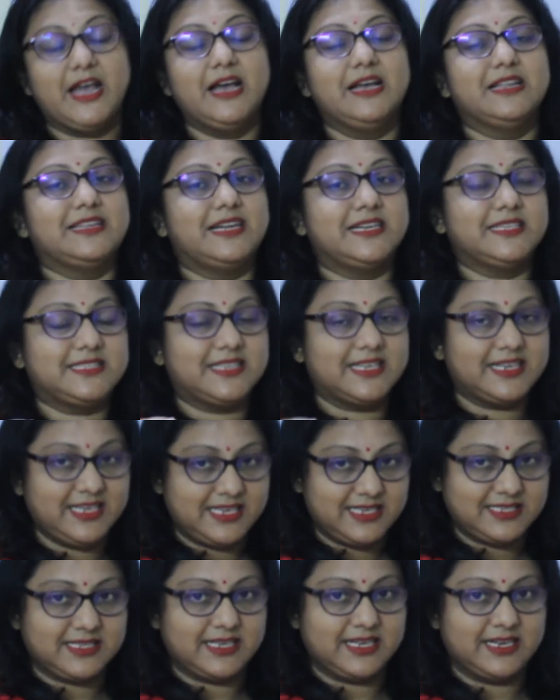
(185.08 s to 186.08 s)
That is the
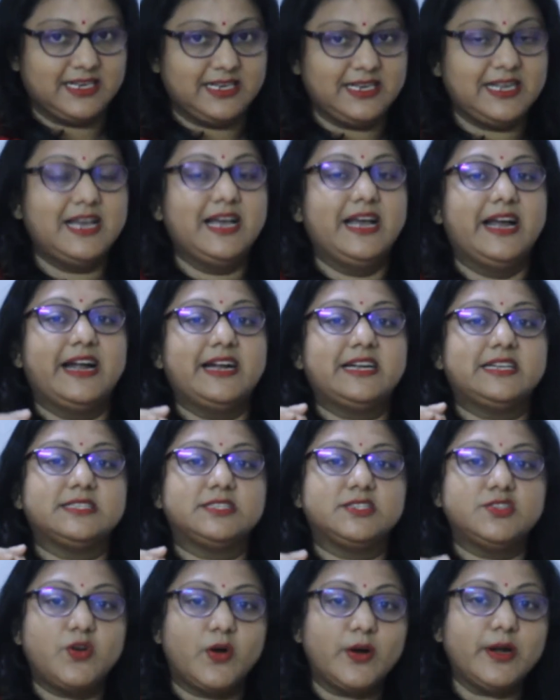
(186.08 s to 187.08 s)
reason it is
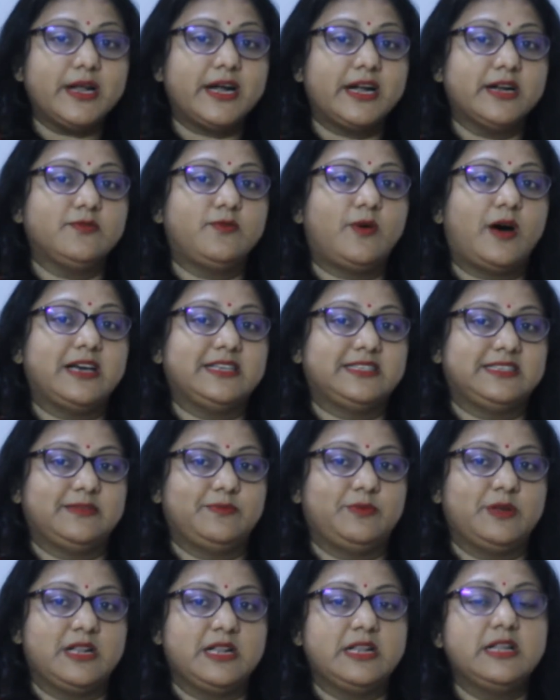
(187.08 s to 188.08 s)
not
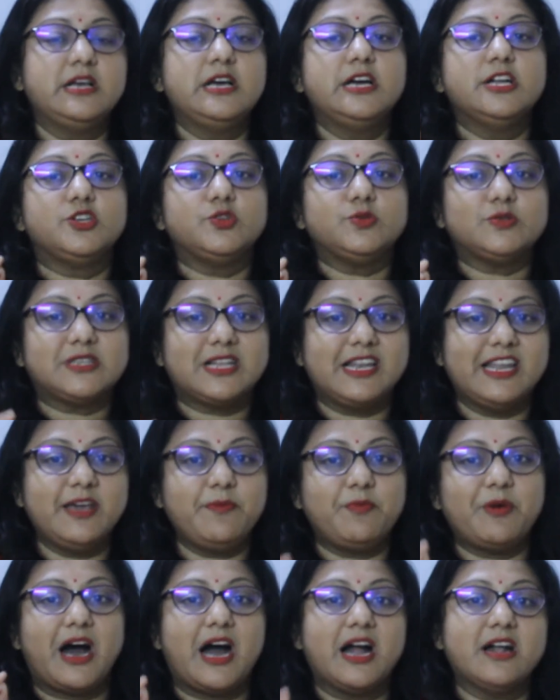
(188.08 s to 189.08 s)
advisable to
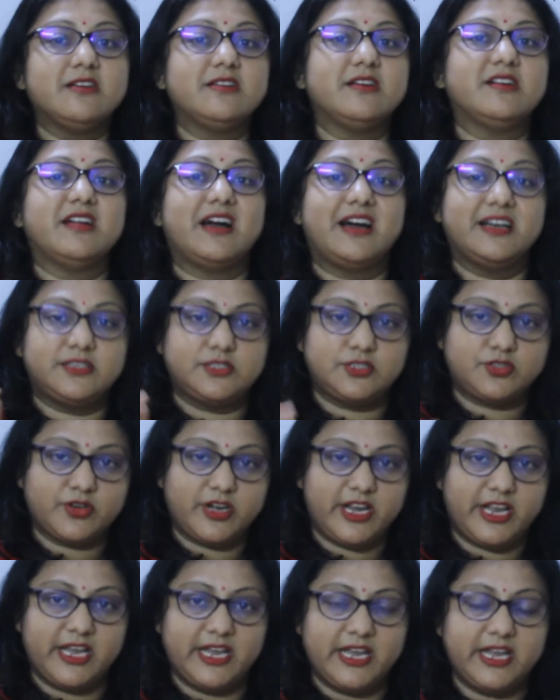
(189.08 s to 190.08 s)
sleep under a
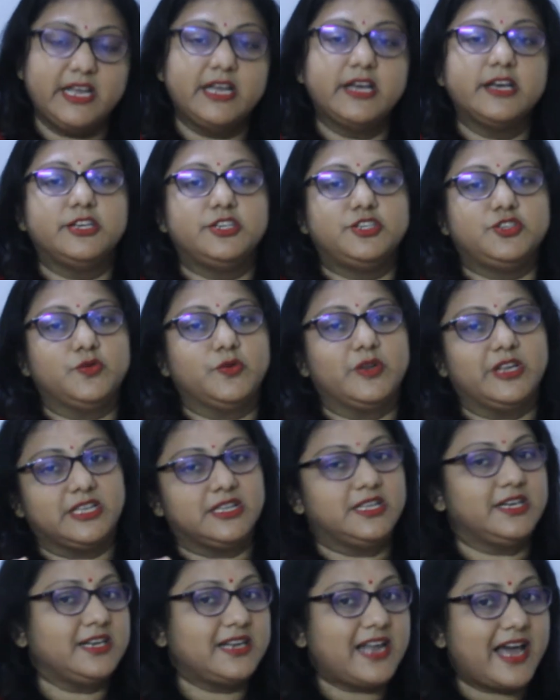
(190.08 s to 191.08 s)
tree during
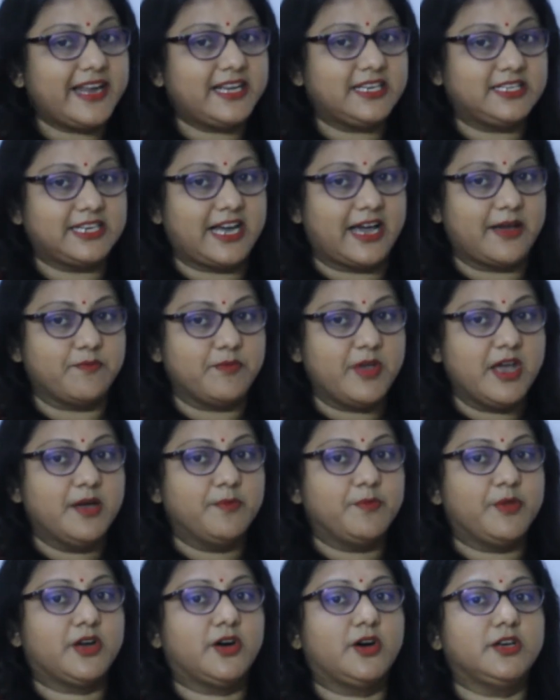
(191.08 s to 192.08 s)
the night time
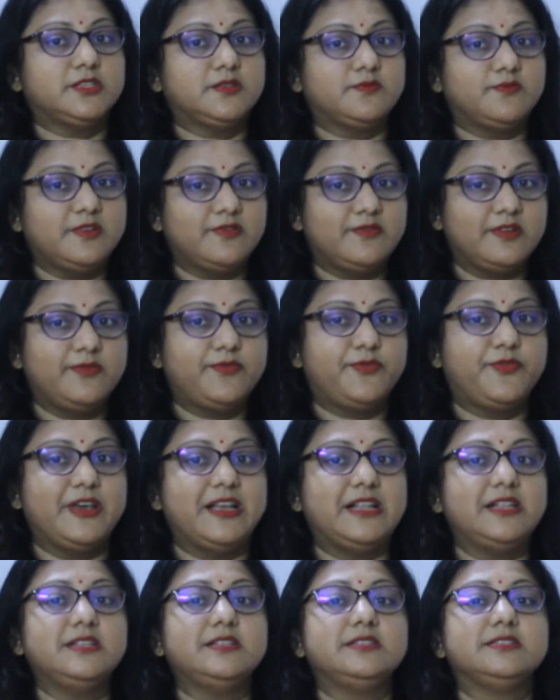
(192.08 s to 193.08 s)
because we will
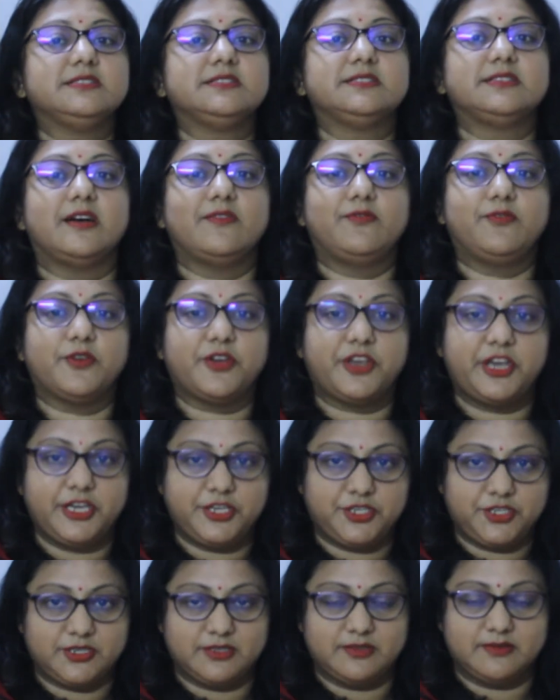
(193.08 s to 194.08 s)
feel
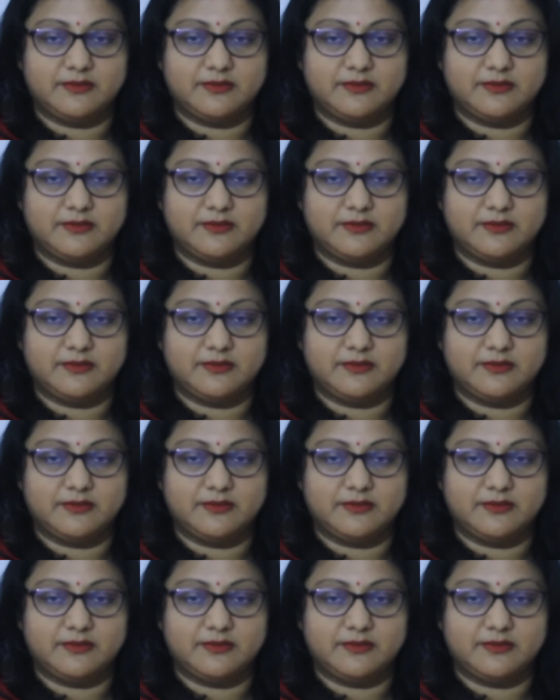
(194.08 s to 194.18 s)
suffocation.